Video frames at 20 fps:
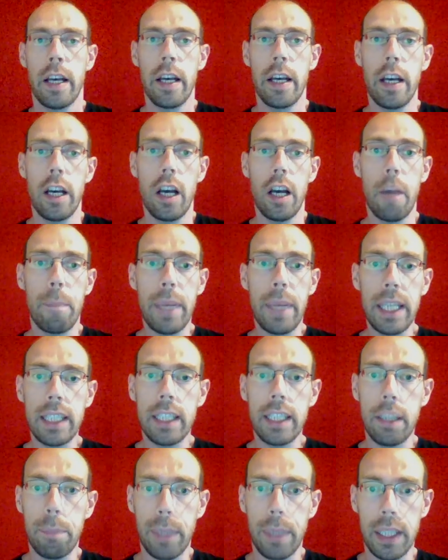A
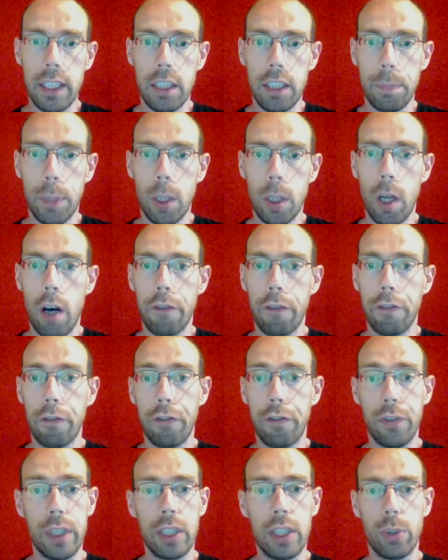basic principle of
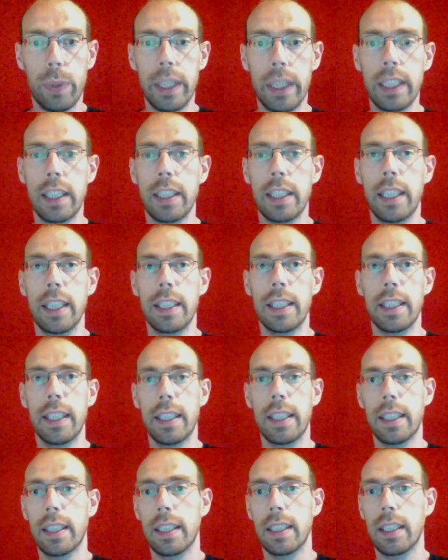free trade states that
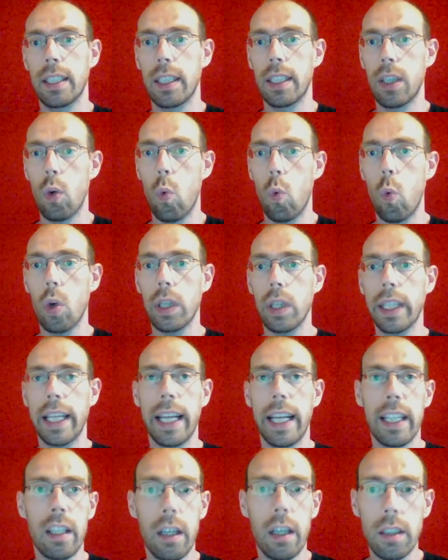one
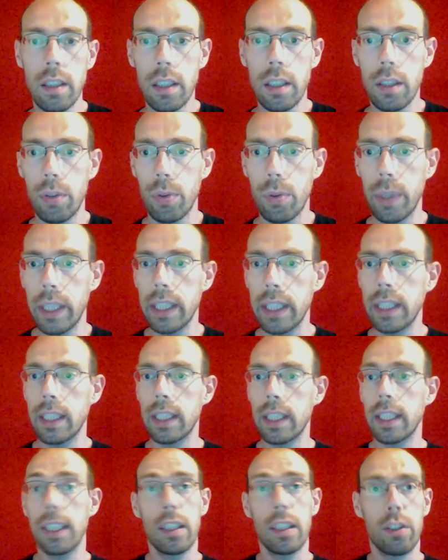cannot trade
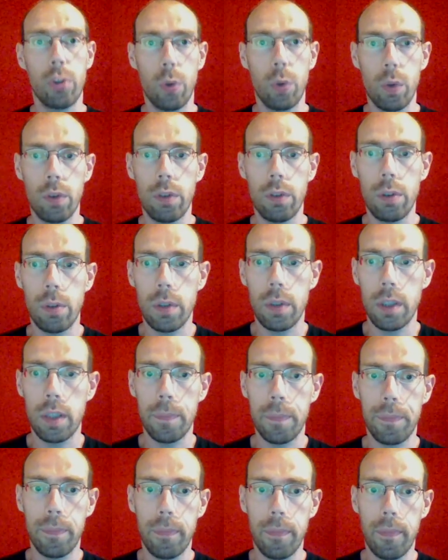in stolen goods.
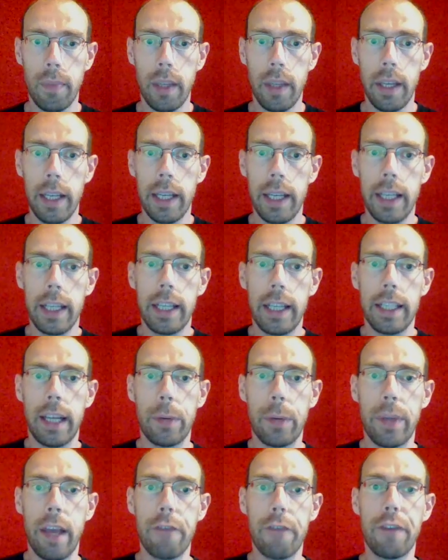Now,
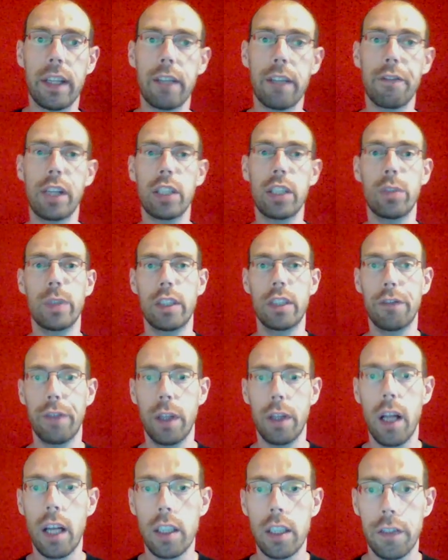the effective altruist
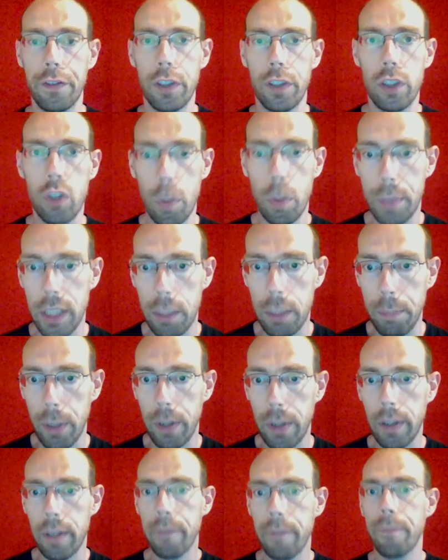philosopher Thomas
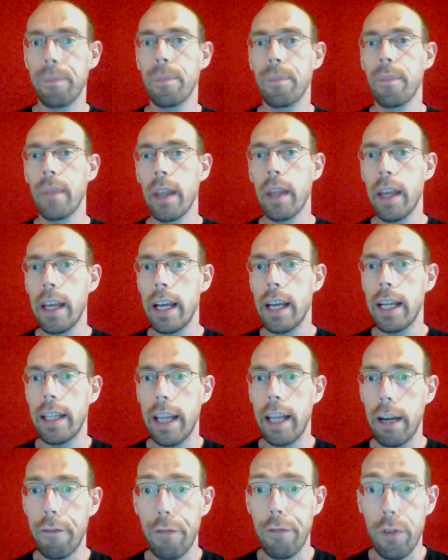Pogge
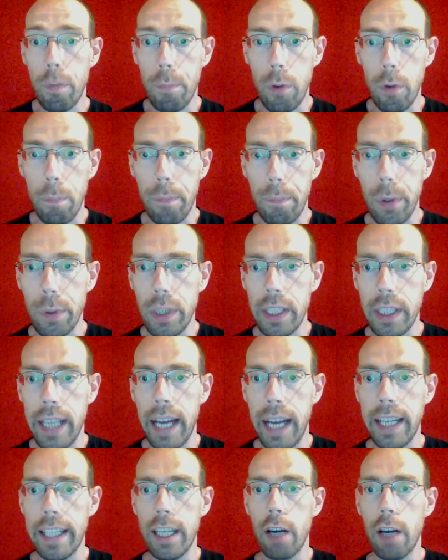therefore proposed the
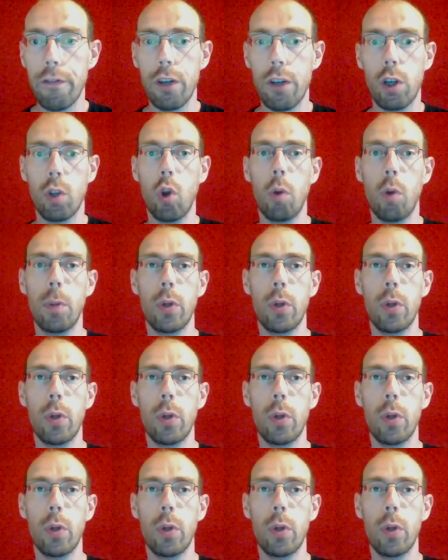idea of a global